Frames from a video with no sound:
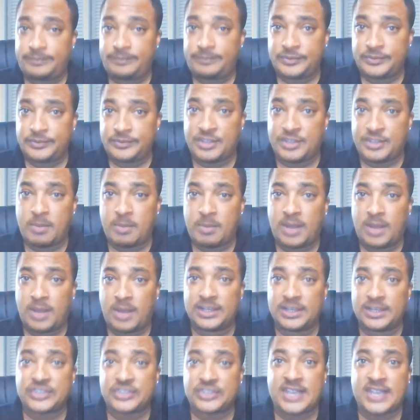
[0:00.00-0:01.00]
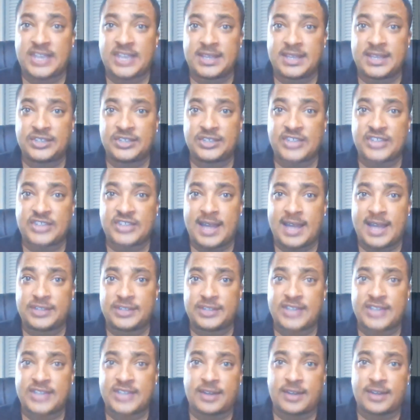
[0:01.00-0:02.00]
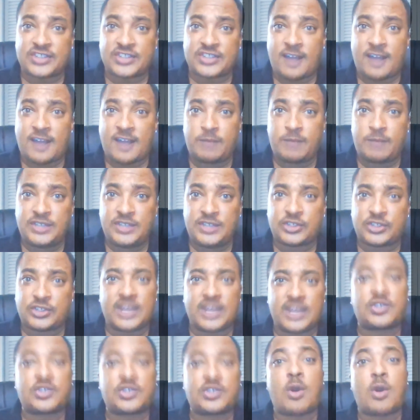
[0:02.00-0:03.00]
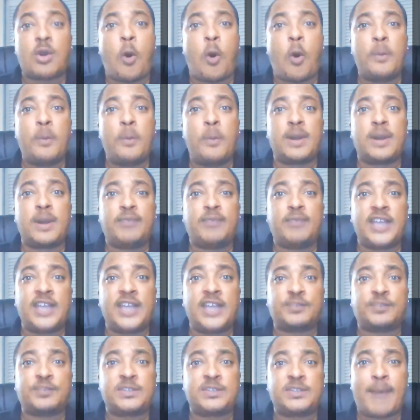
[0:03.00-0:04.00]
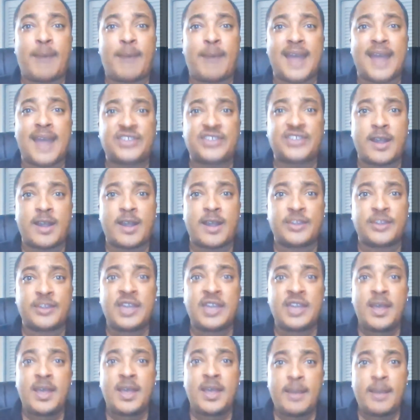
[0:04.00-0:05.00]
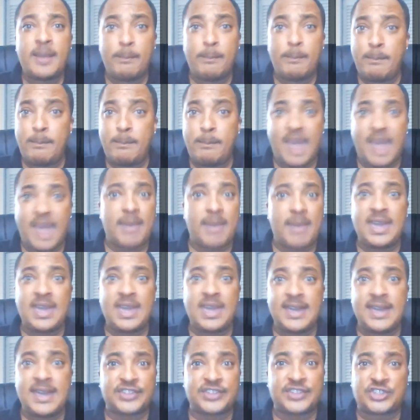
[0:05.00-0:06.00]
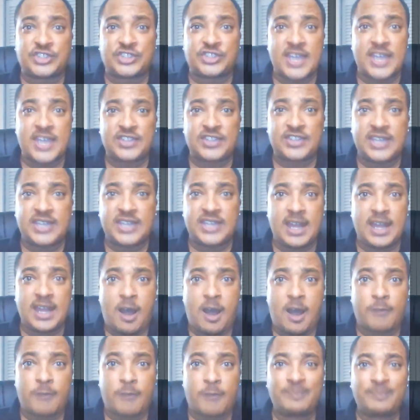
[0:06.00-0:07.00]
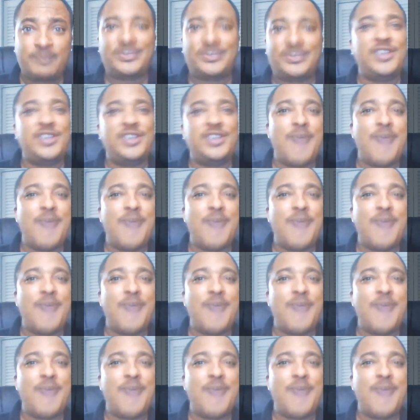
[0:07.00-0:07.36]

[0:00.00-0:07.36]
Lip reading: Jimmy Butler is taking his talents down to South Beach, so that's going to open up things for Tobias Harris. Maybe he gets a chance to get off. Then you